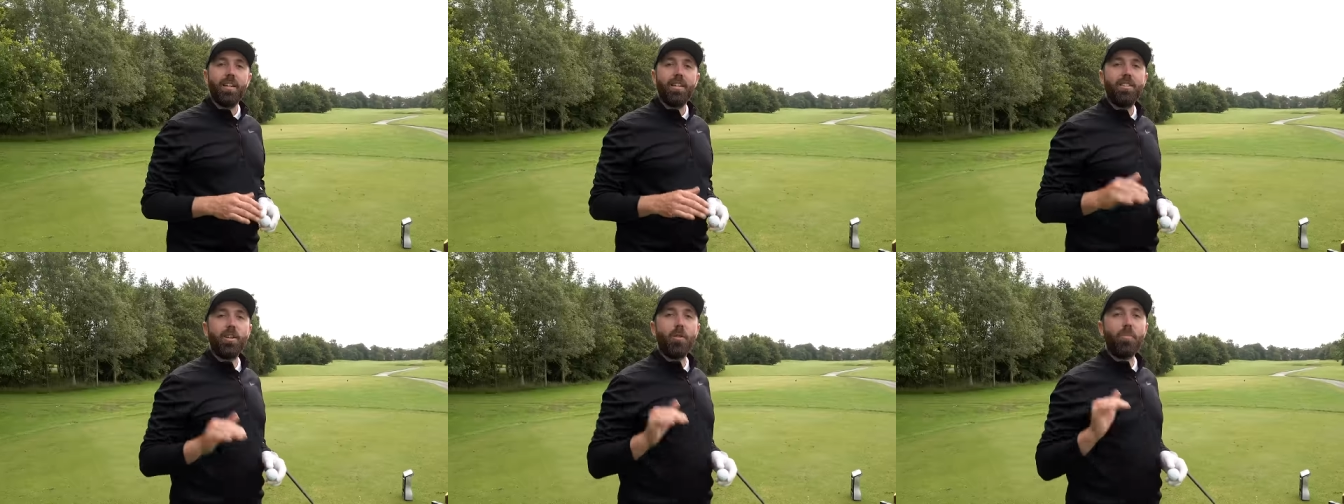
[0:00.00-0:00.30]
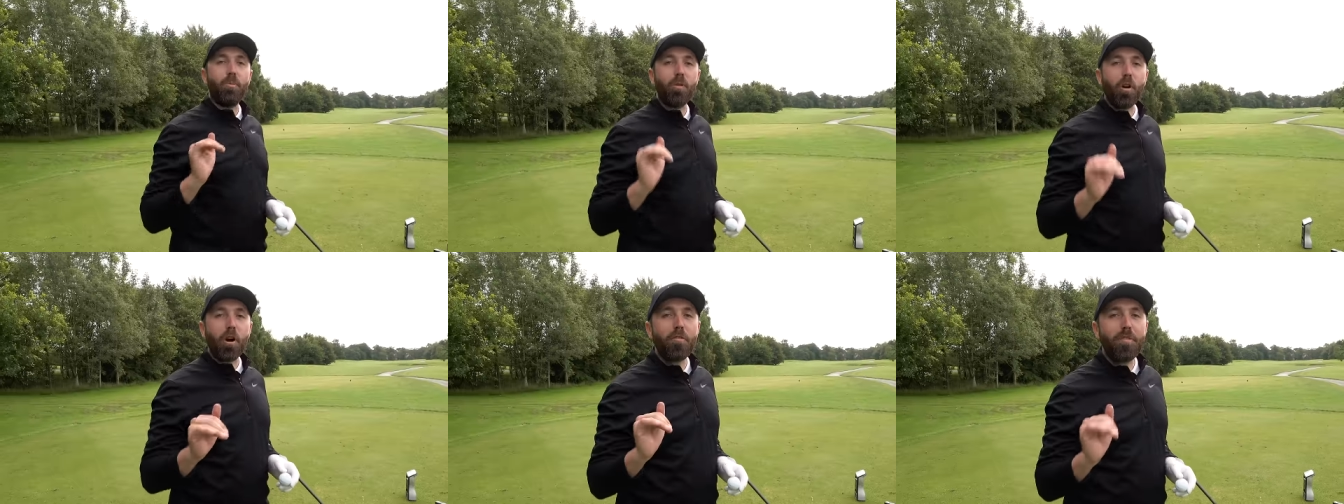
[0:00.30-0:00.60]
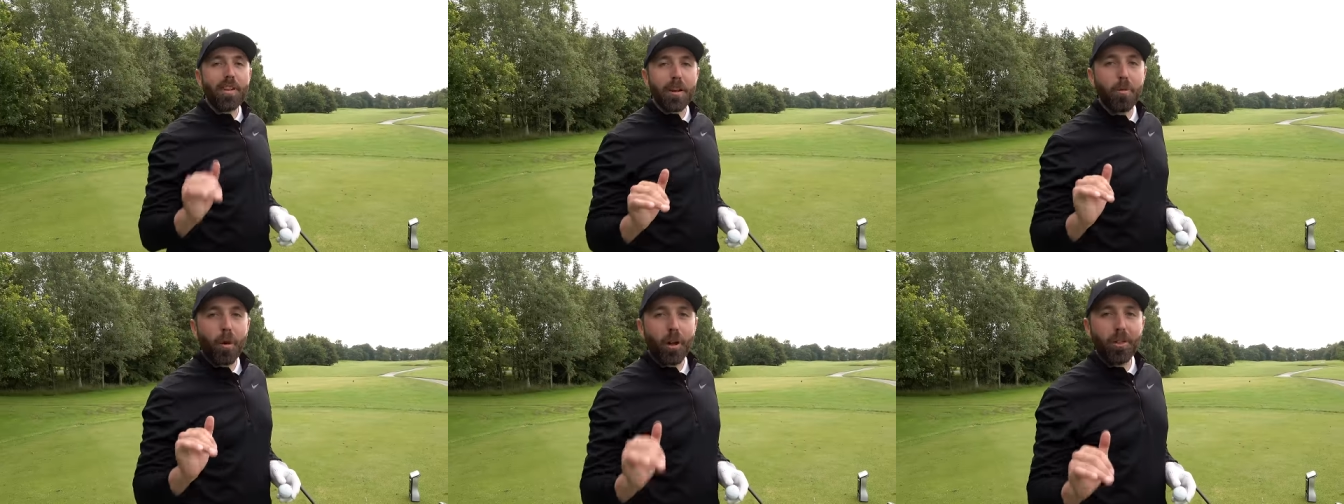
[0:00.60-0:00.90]
So Pro
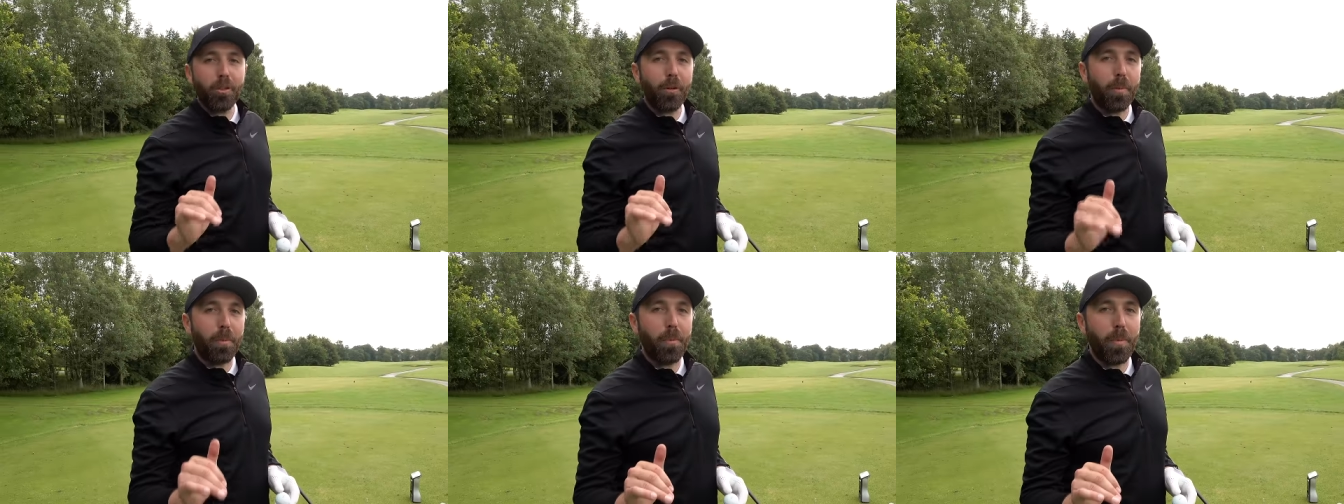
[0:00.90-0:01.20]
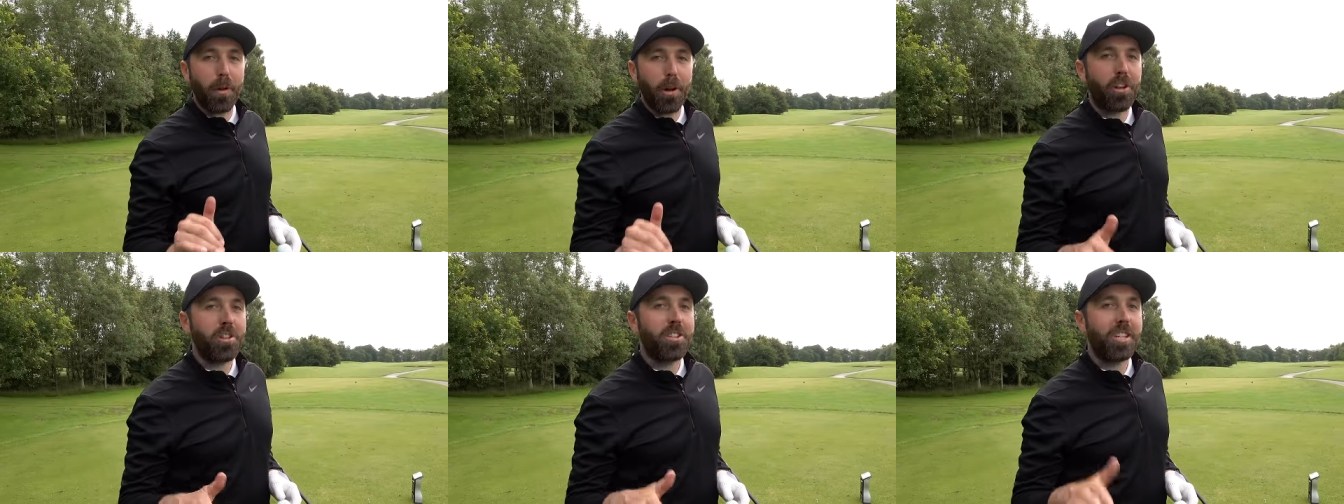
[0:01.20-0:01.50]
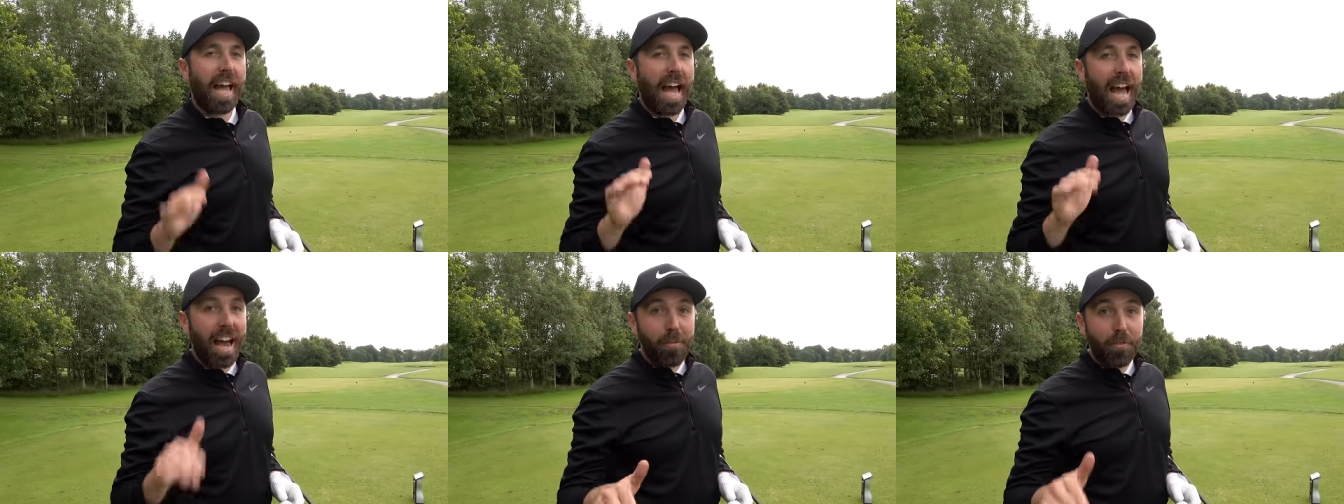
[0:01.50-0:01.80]
V1 numbers,
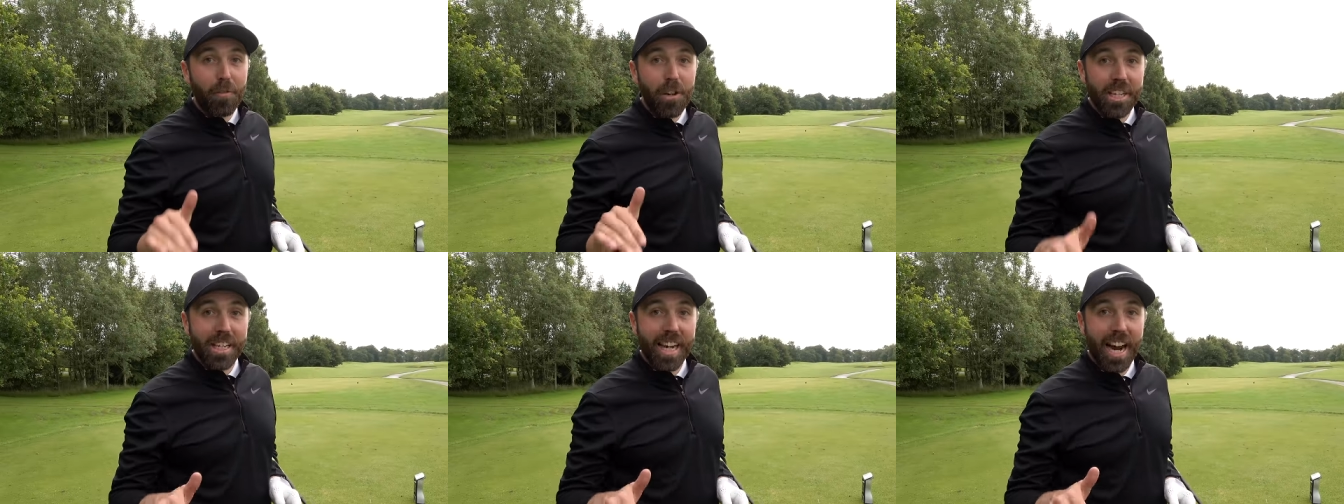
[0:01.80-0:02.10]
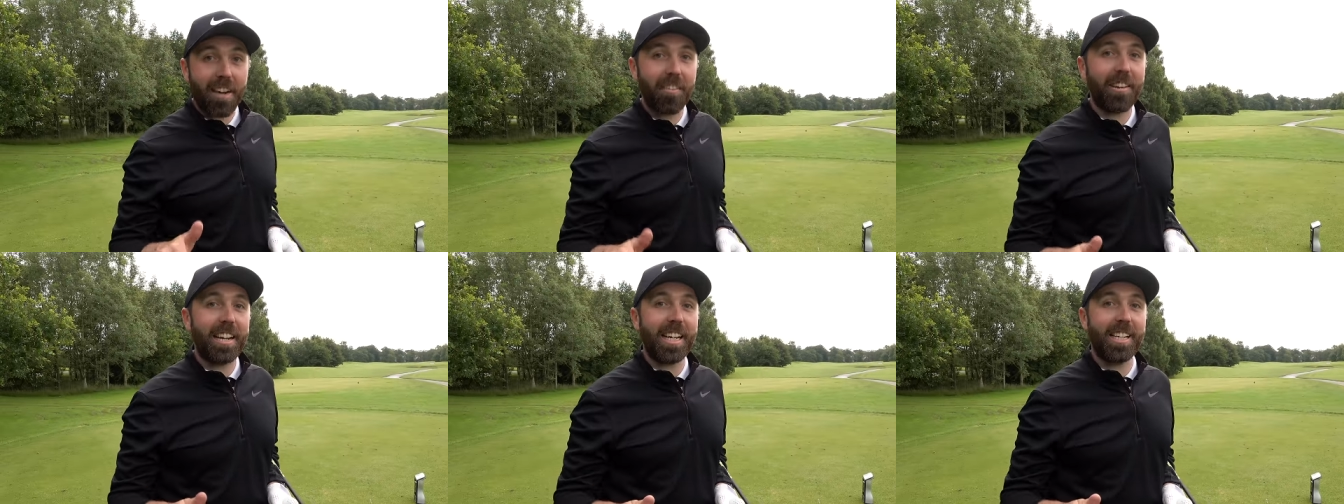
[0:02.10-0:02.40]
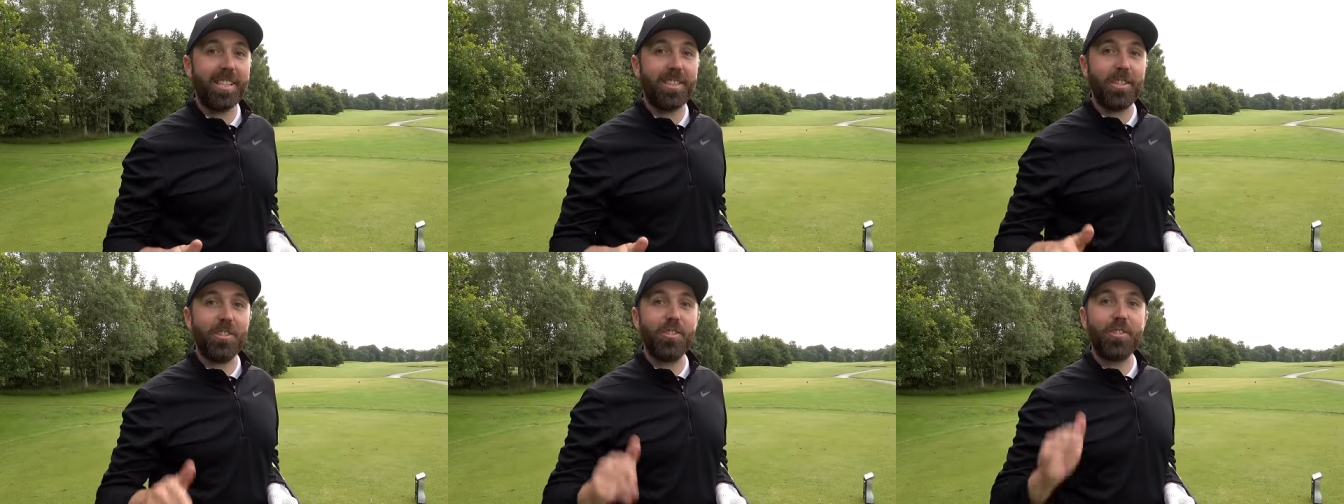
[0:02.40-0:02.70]
average carry
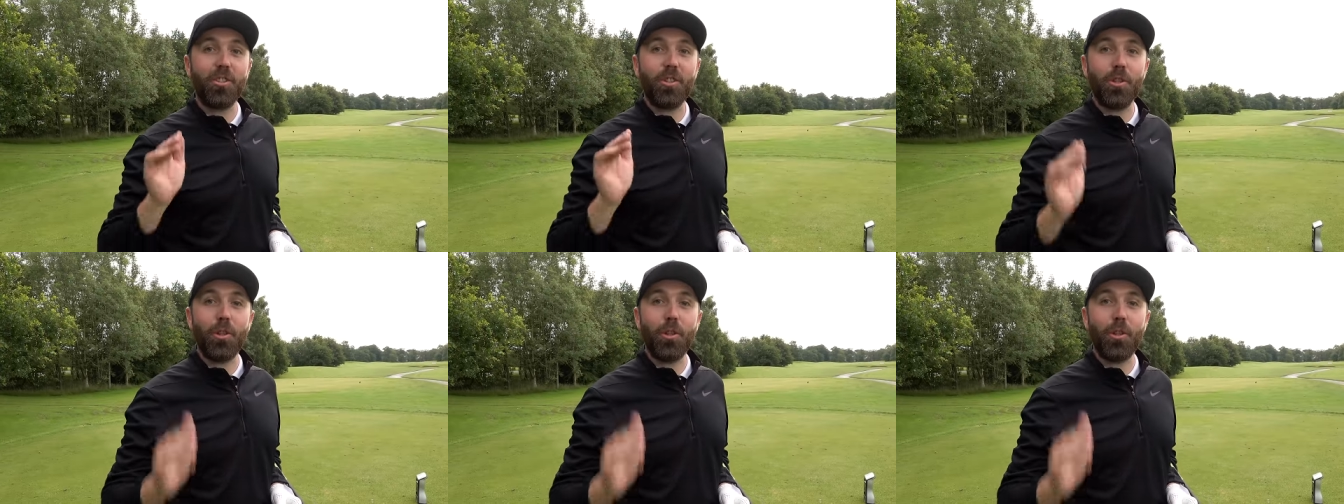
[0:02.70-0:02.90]
distance